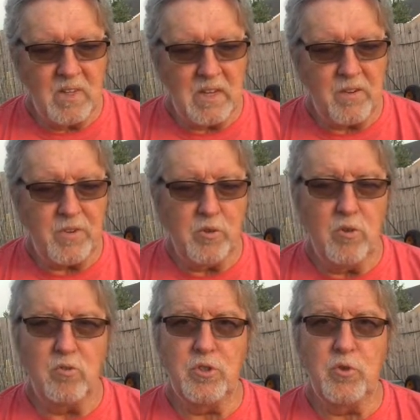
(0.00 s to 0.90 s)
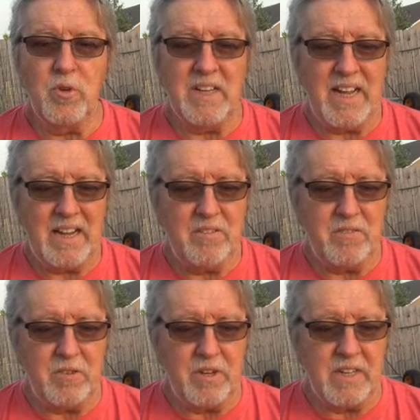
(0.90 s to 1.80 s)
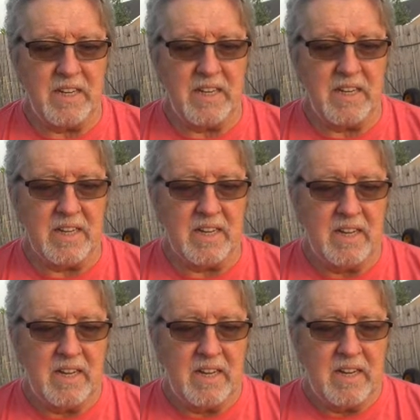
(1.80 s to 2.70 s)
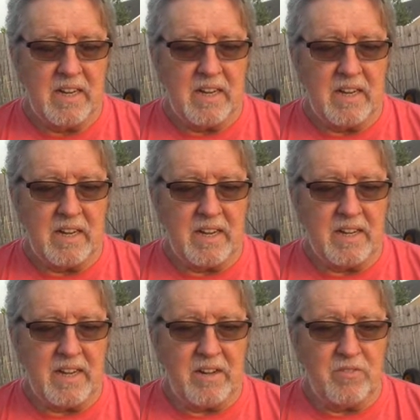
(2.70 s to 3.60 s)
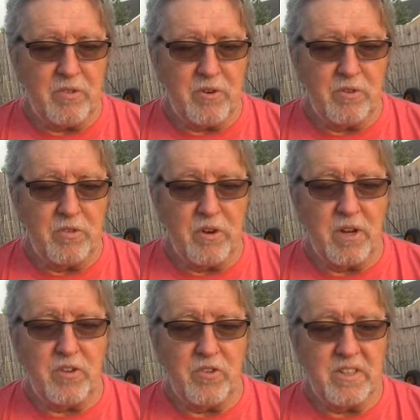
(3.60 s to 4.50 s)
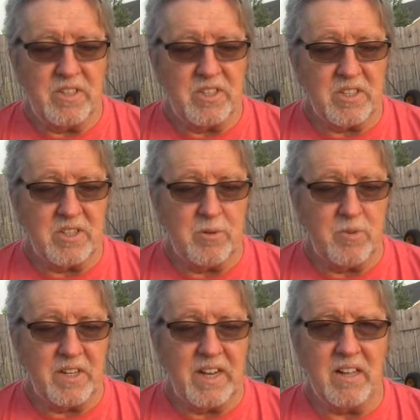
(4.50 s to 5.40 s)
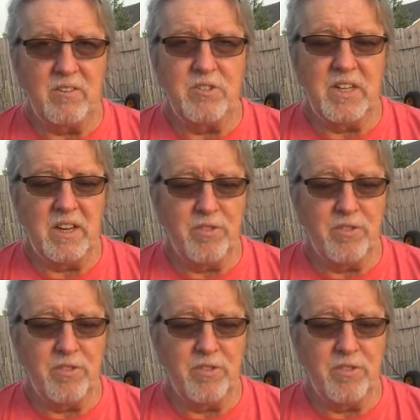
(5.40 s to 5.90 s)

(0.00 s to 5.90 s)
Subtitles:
if you go to an 8-foot, you get an 8-footer for $161. You get